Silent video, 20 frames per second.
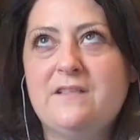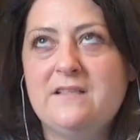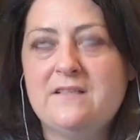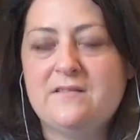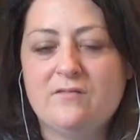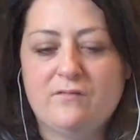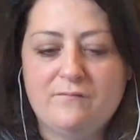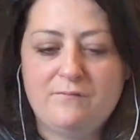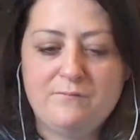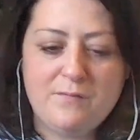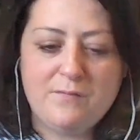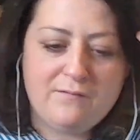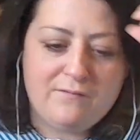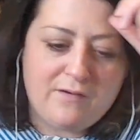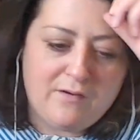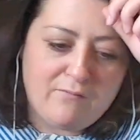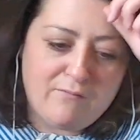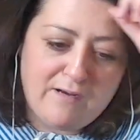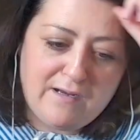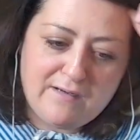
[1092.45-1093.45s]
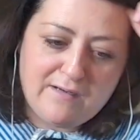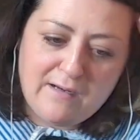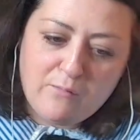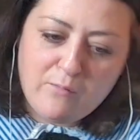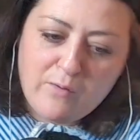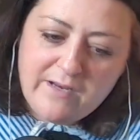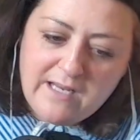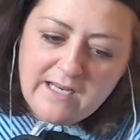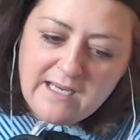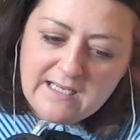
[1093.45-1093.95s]
He's sort of moving around. Now,
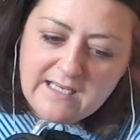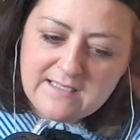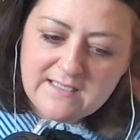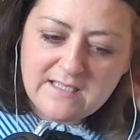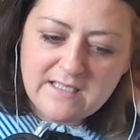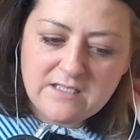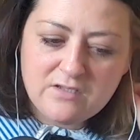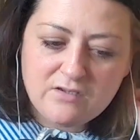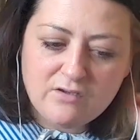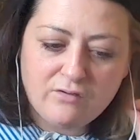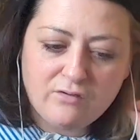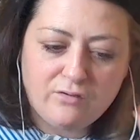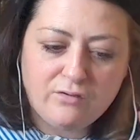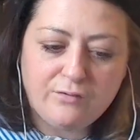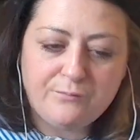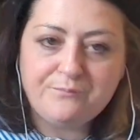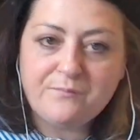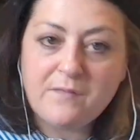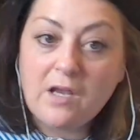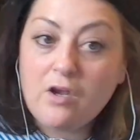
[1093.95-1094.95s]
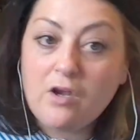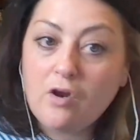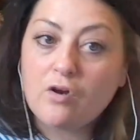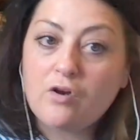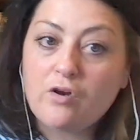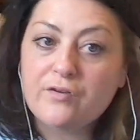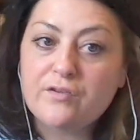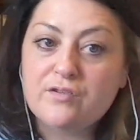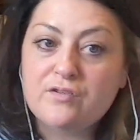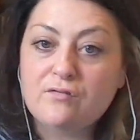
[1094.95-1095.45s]
when they get to the door, they
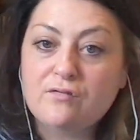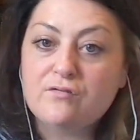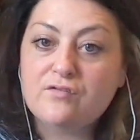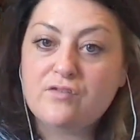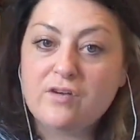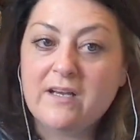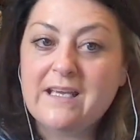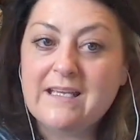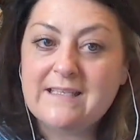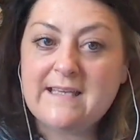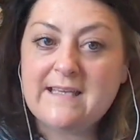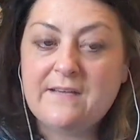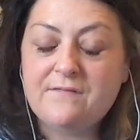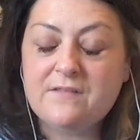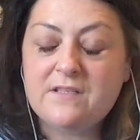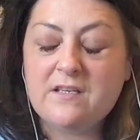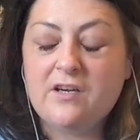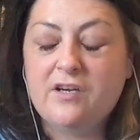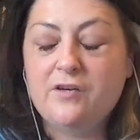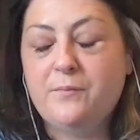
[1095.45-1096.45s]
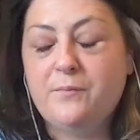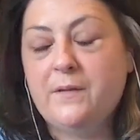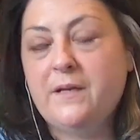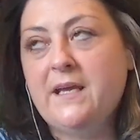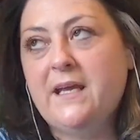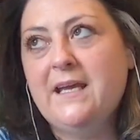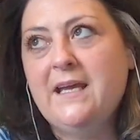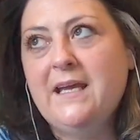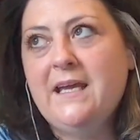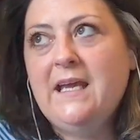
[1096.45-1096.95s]
knock on the door and try and get David to open
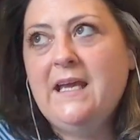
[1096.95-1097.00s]
it.